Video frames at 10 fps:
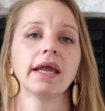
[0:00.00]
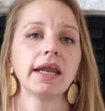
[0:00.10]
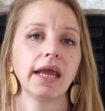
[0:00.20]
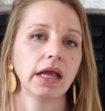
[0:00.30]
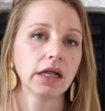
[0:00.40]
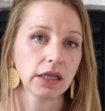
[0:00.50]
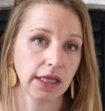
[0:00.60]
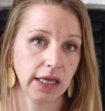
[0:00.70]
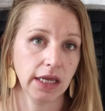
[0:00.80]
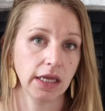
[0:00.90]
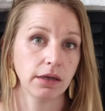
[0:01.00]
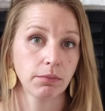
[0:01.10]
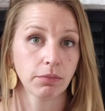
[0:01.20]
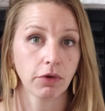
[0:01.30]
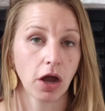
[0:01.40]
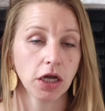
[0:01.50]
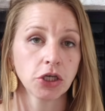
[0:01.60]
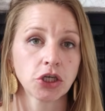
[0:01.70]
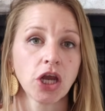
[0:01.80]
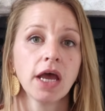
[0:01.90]
and a clean
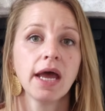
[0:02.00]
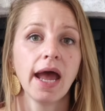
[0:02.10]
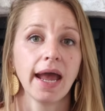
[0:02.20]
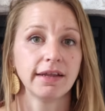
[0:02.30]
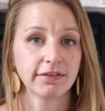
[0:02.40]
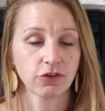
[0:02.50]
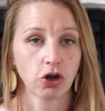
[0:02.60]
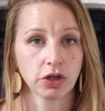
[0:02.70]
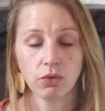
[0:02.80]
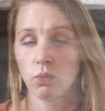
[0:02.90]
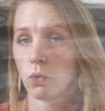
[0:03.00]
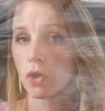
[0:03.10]
brush and started